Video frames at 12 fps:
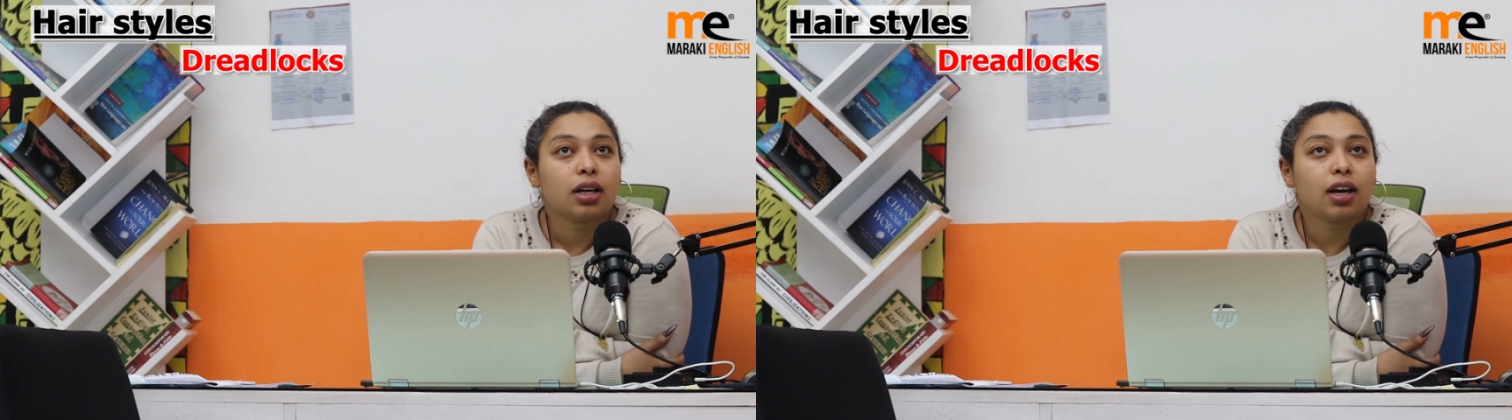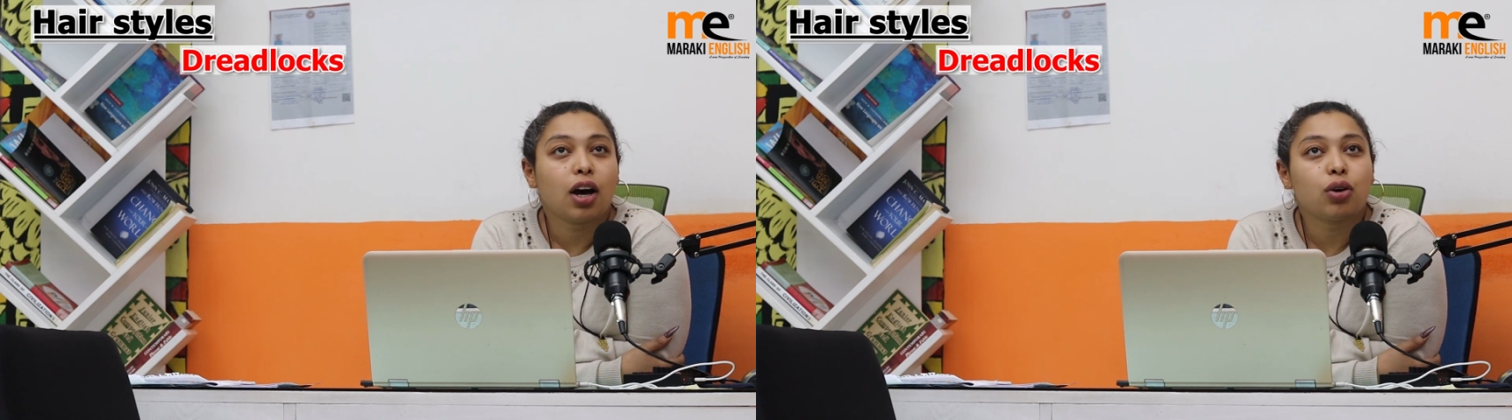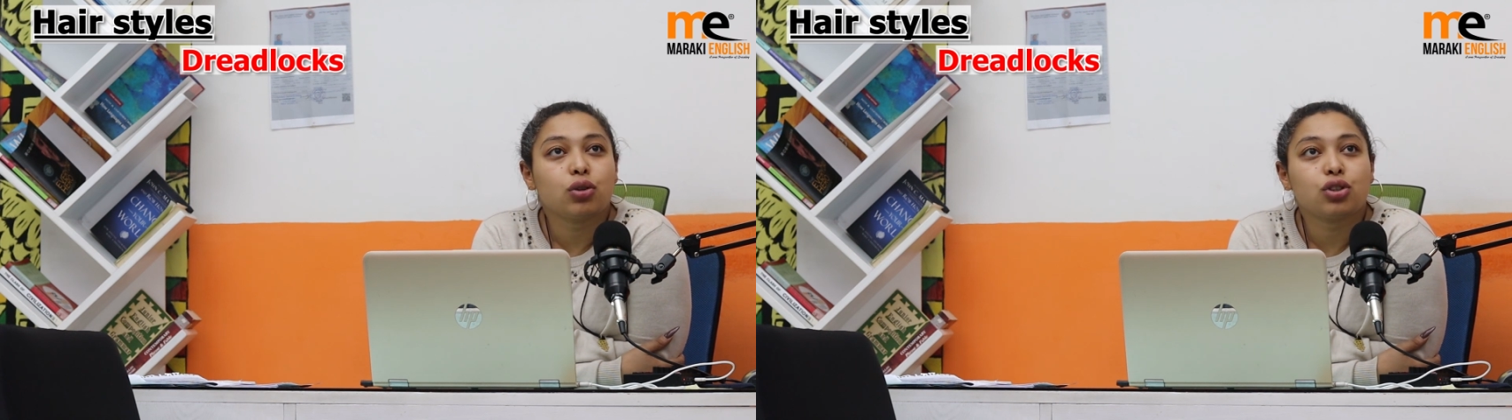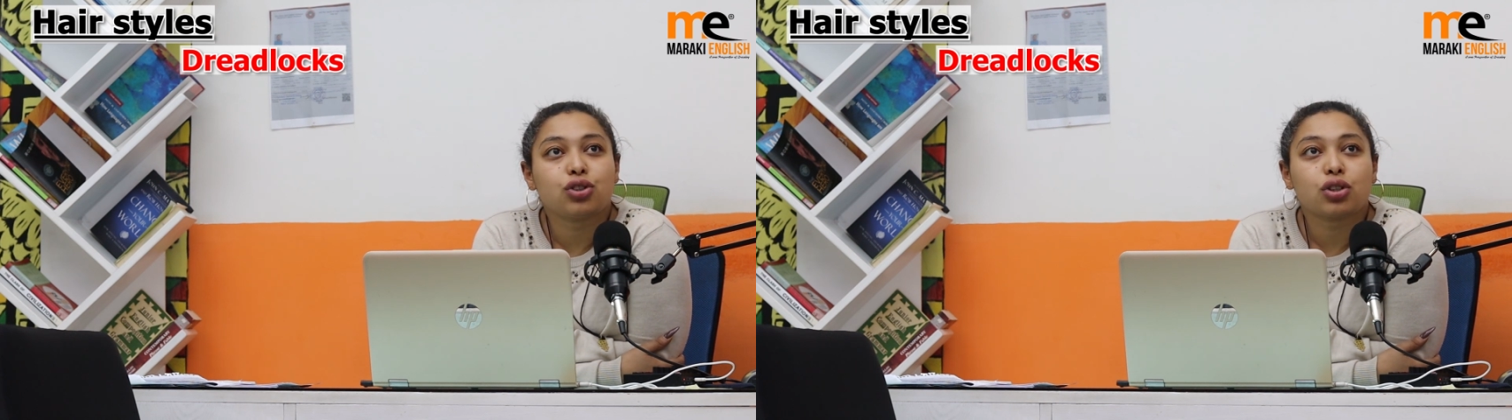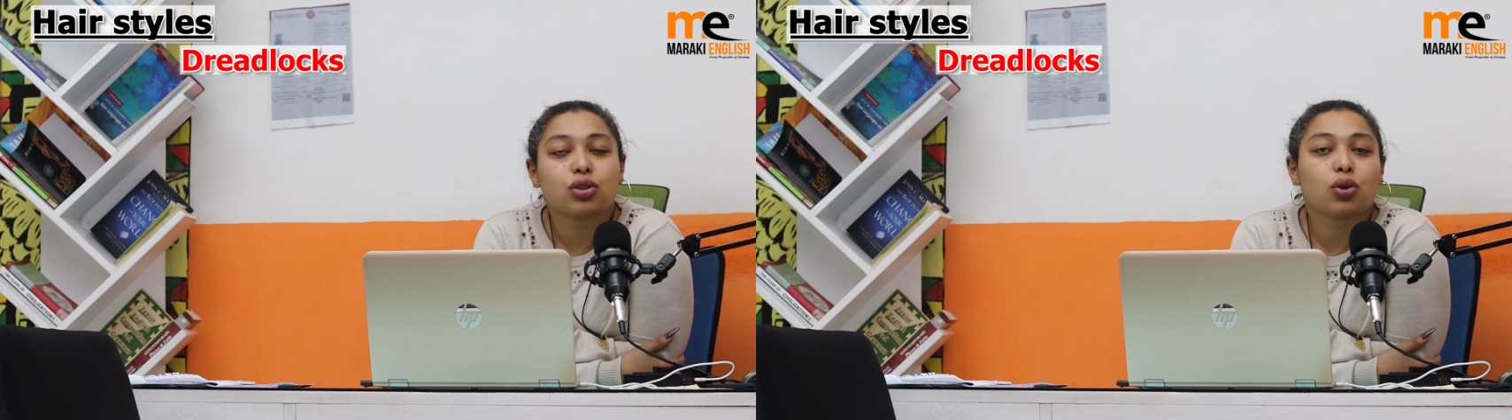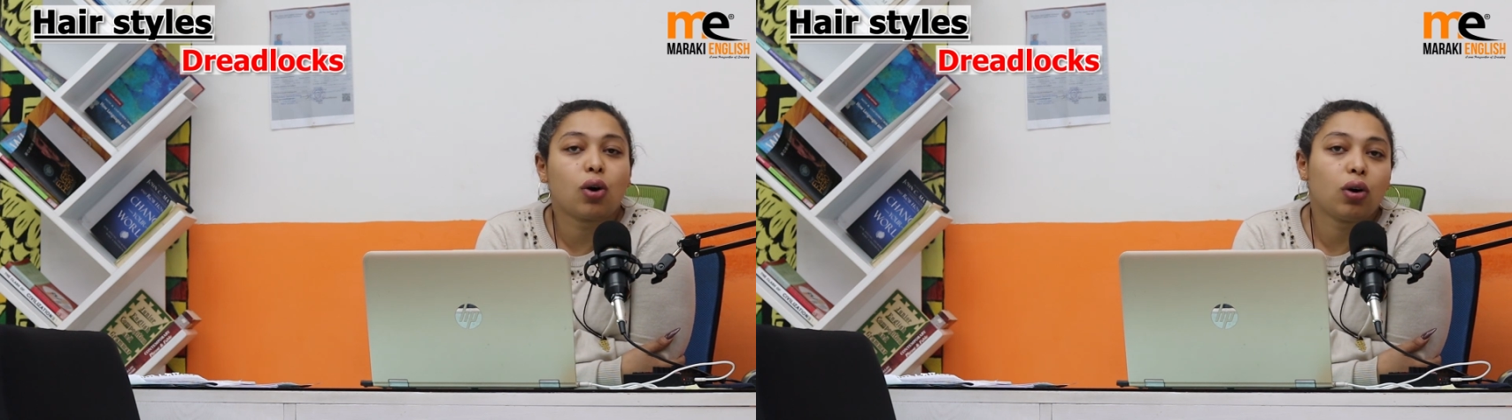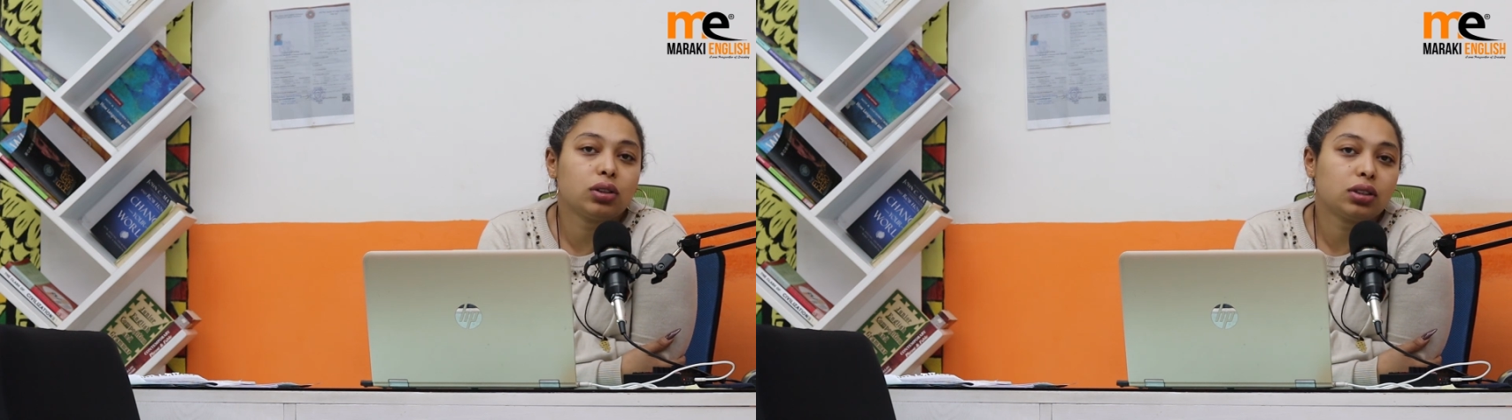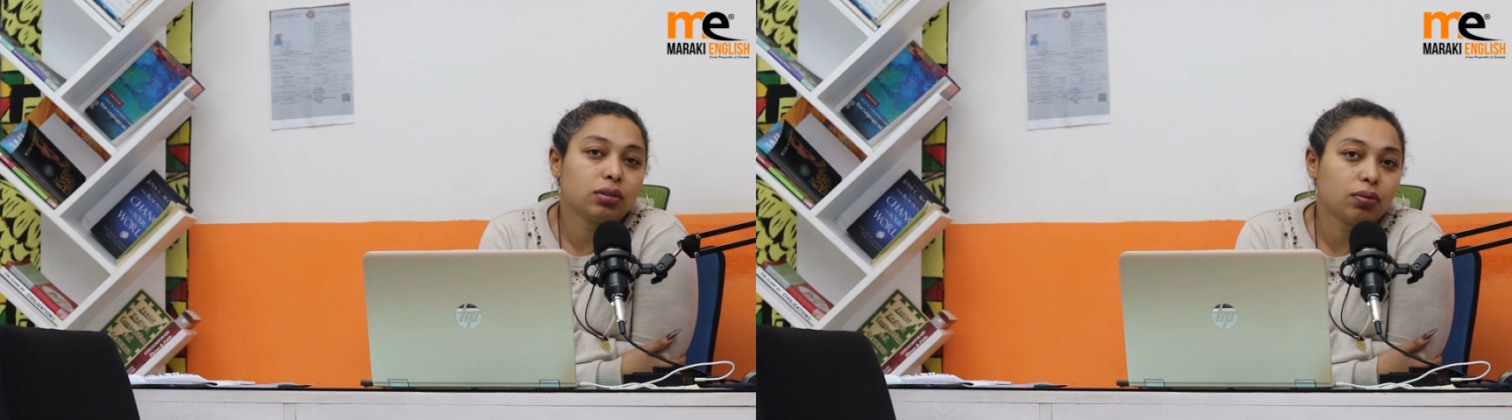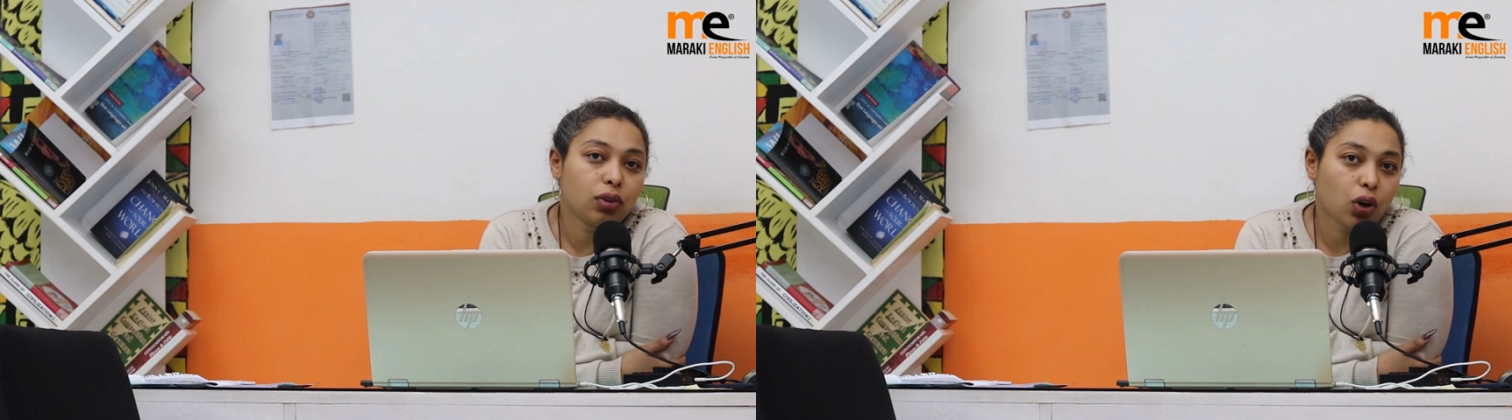Now it's just
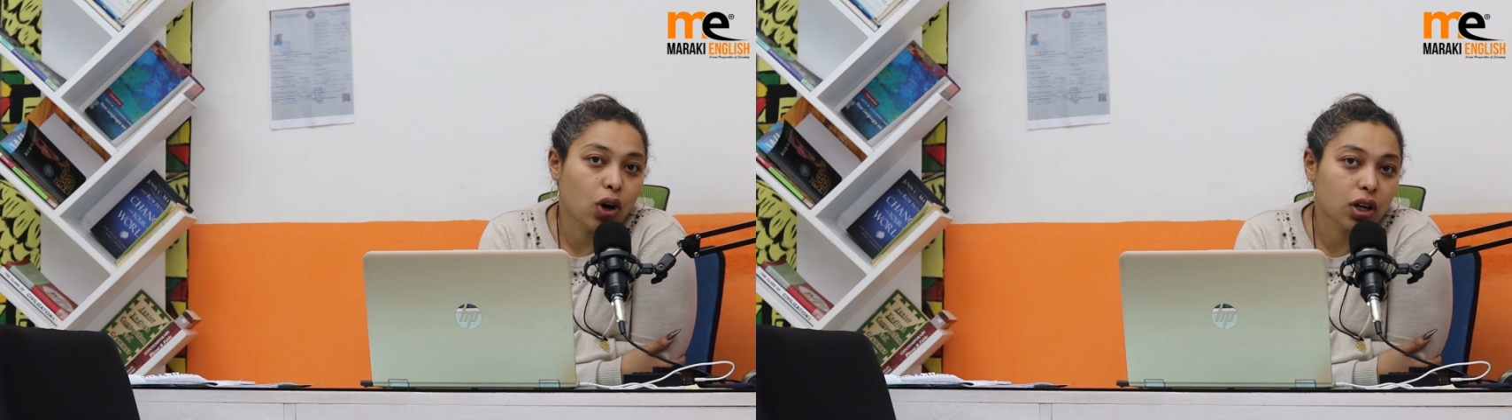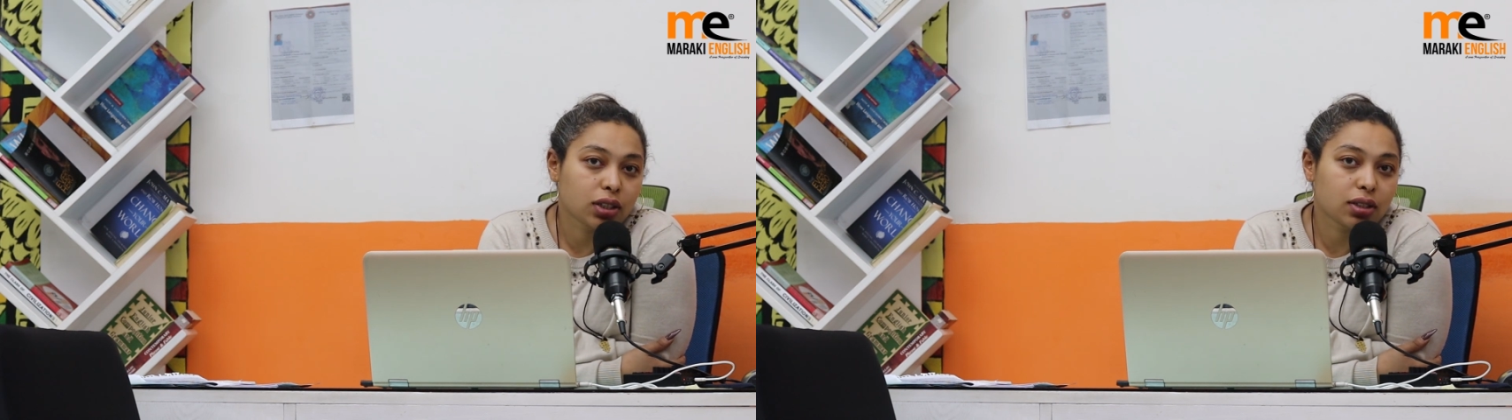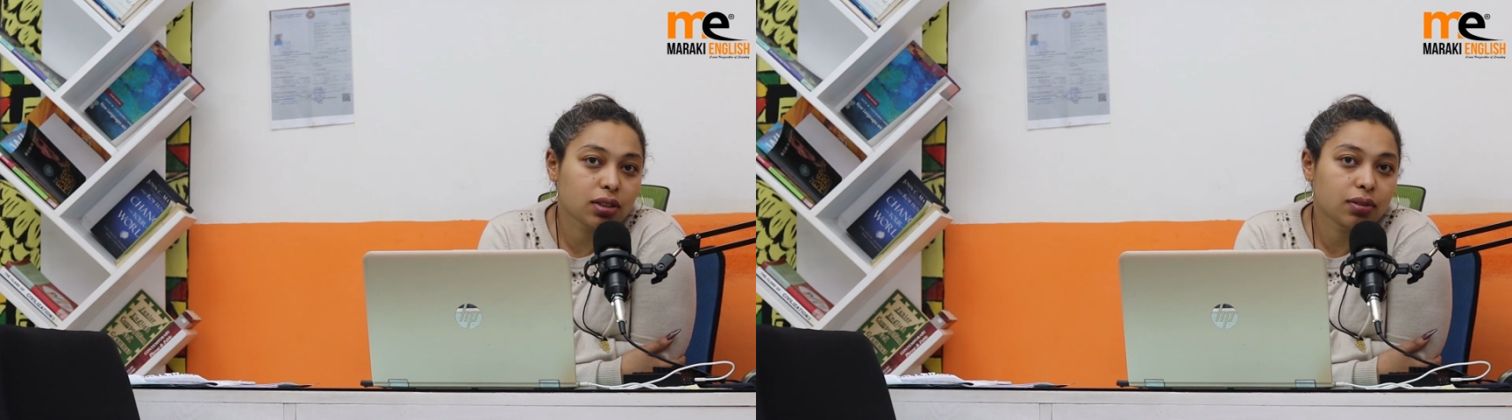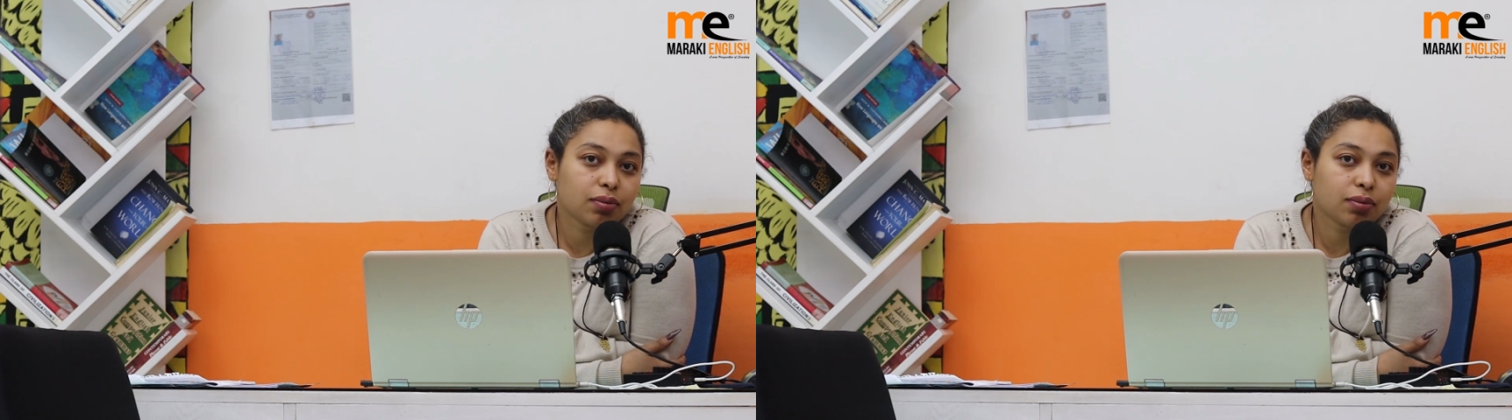called locks.